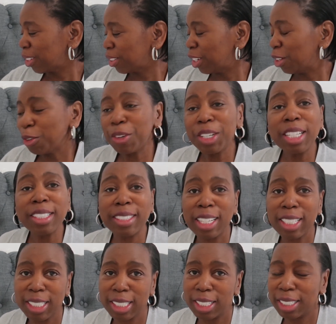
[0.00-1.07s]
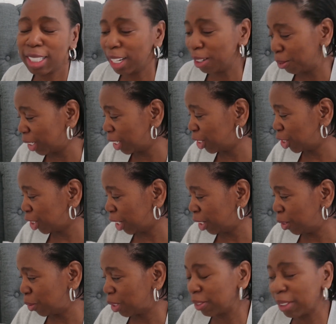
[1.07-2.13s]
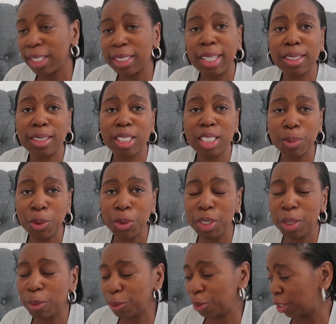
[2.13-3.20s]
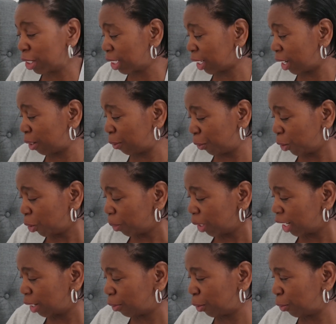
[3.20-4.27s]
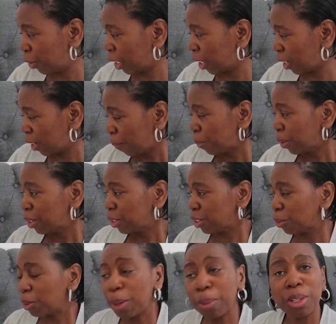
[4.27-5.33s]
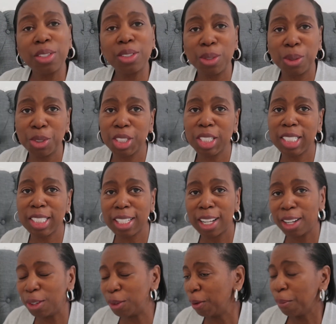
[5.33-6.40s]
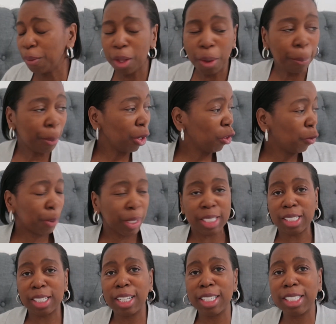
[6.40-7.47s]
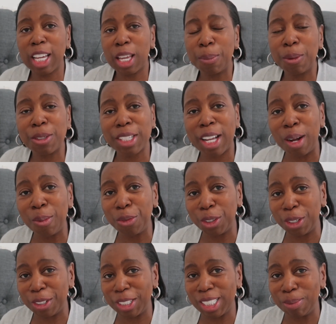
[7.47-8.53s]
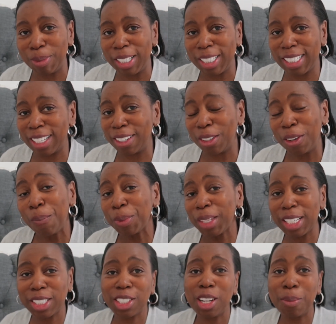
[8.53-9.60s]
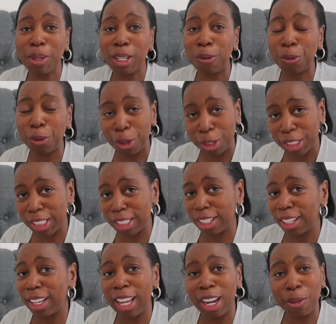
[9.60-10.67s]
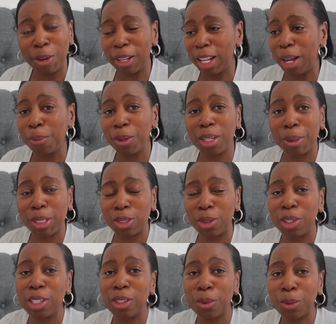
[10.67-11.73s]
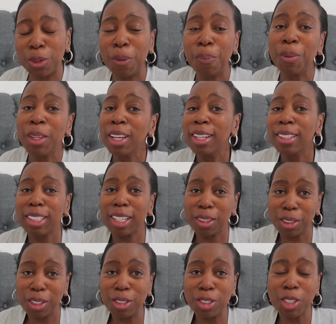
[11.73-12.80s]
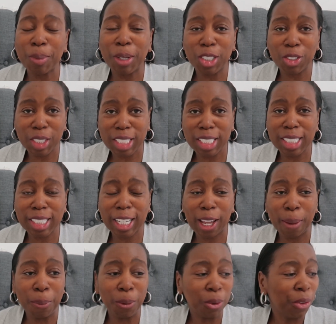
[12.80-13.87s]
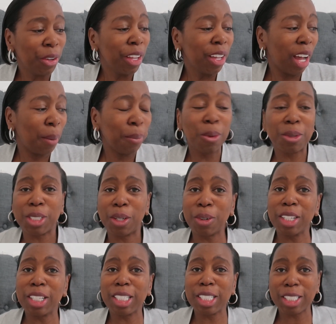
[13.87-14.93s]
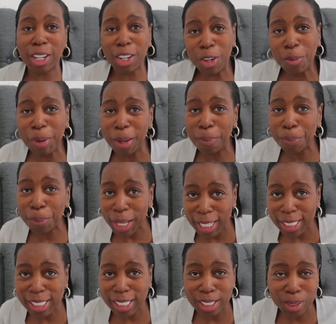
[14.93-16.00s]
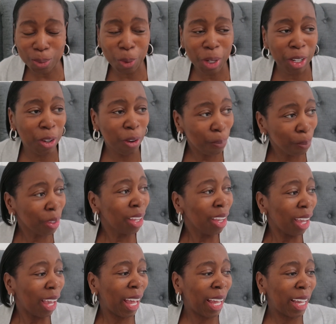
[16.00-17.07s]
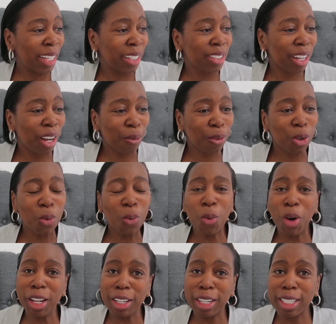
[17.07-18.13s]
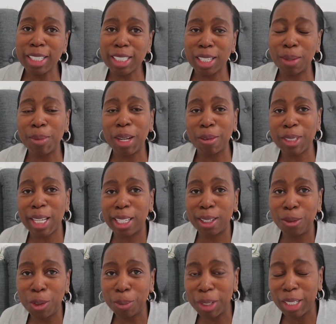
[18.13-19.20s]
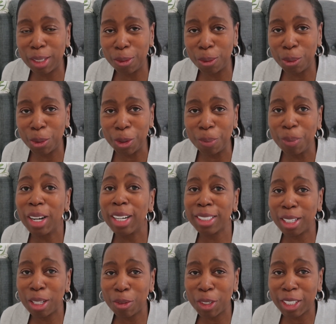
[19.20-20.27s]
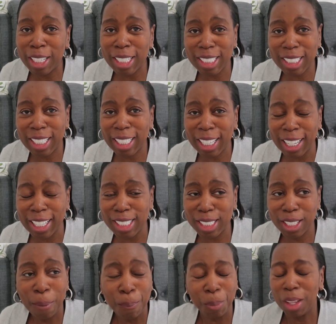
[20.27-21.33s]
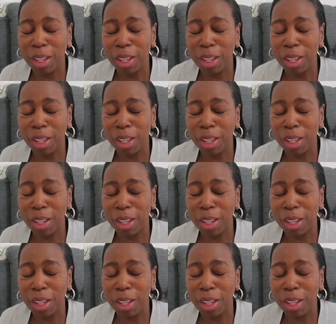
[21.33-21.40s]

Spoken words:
So I've already dusted down these shelves. I've done that this morning before I started filming and everything. So what I'm going to do is just style both bedside tables up for Christmas. So that's going to be the first area that I'm going to be doing in the room. Then I'm going to do my dressing table. I'm also going to style my bed as well. And I've got one item that I've taken from the living room. I don't know if you guys can guess.